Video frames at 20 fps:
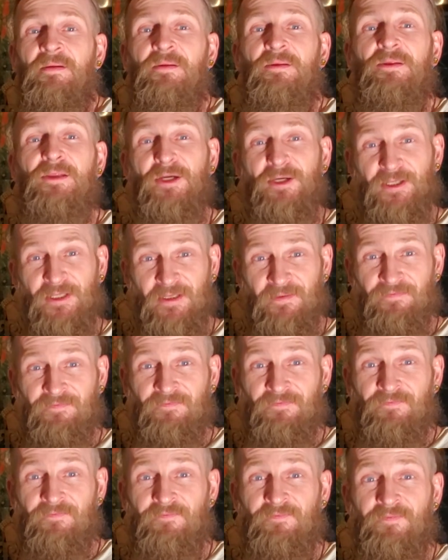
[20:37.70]
Learn them,
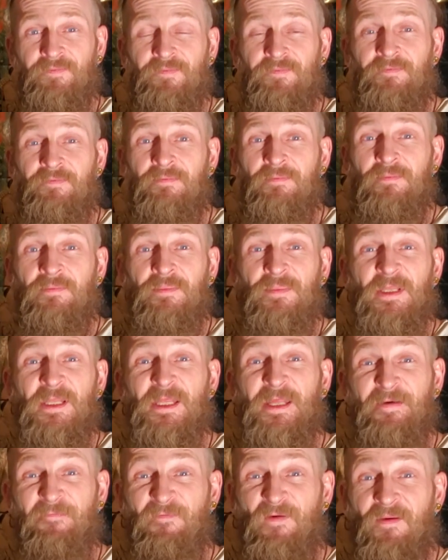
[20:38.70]

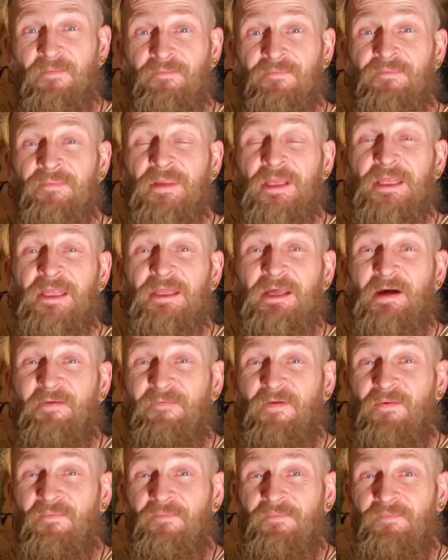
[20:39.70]
live them, love
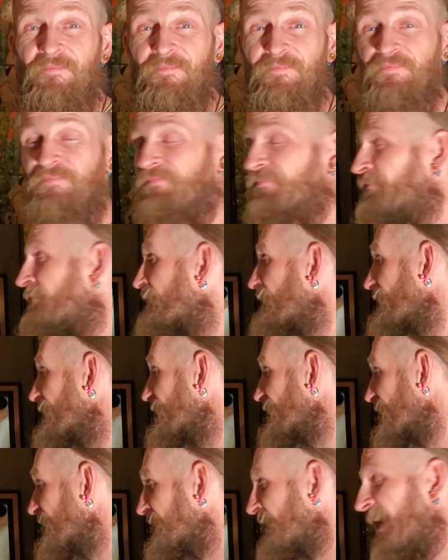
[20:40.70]
them.
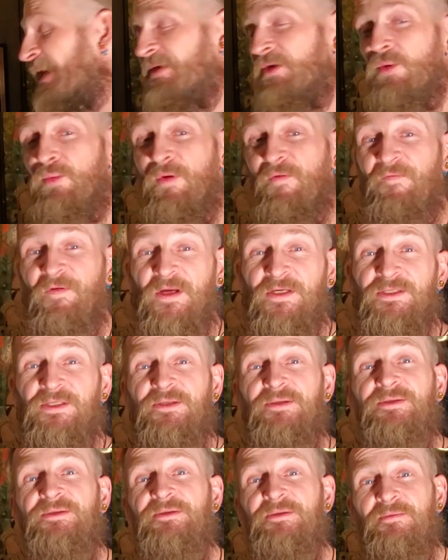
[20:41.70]
The 9 noble
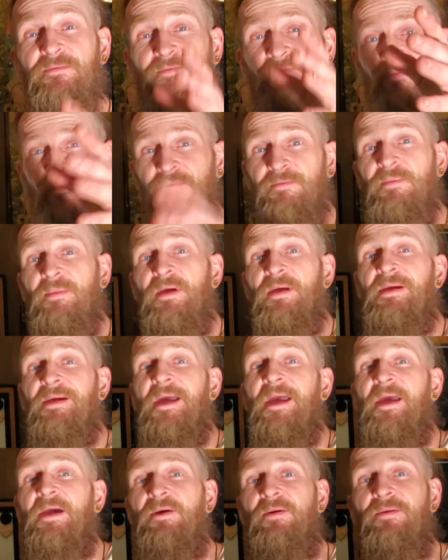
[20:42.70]
virtues.
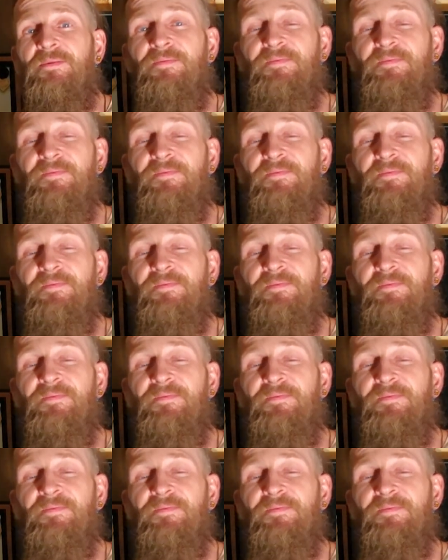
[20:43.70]
Hail.